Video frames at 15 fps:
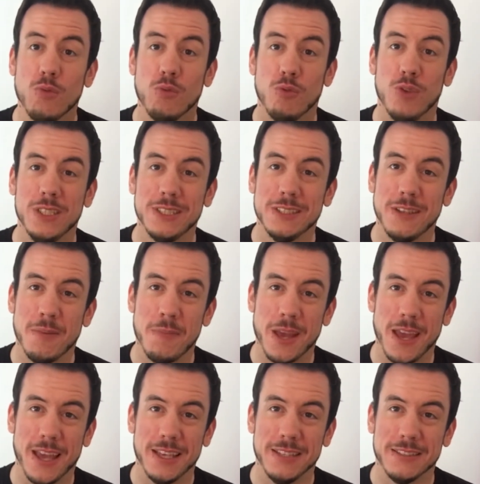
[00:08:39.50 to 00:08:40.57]
Reason number
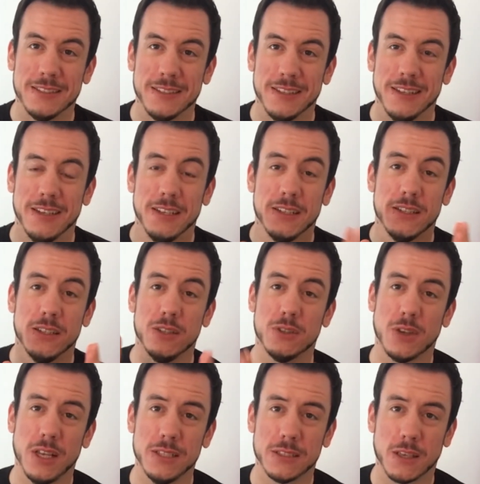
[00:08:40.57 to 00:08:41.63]
8, the
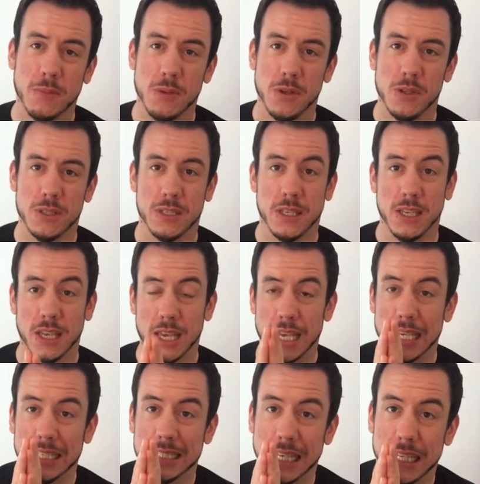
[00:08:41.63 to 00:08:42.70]
trans community
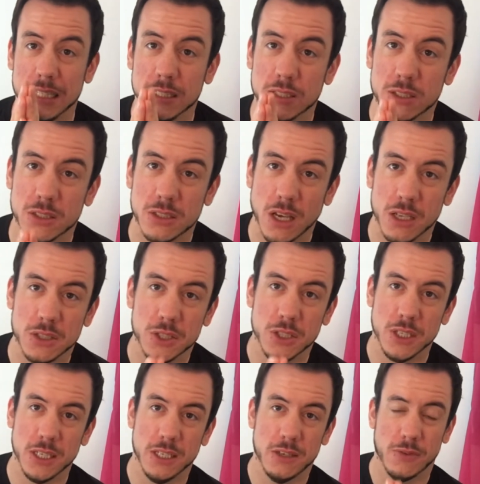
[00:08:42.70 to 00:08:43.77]
is in such
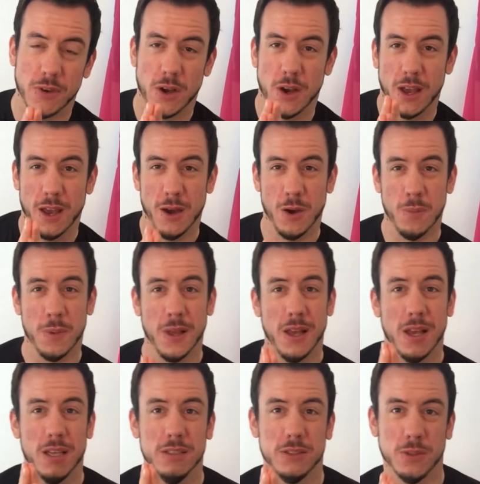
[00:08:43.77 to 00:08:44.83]
need of our help
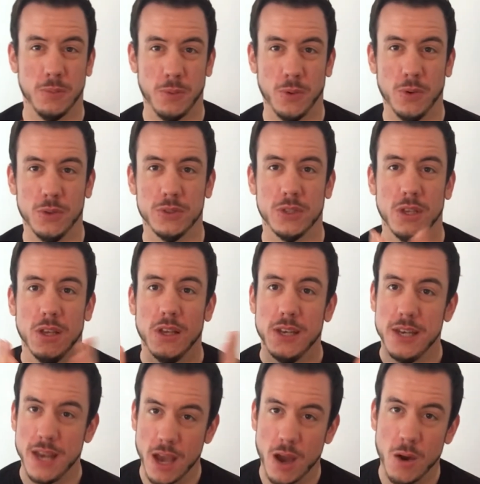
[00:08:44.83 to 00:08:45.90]
and support
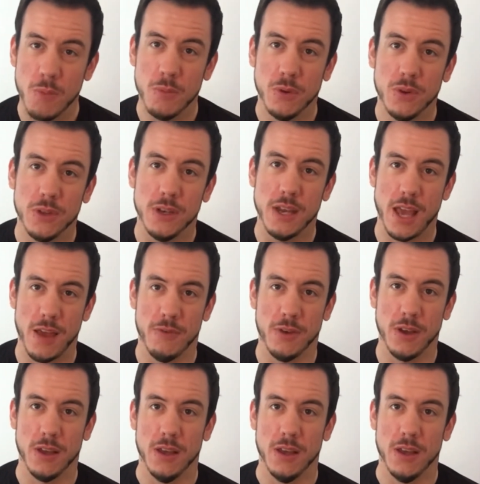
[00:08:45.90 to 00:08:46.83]
now more than ever.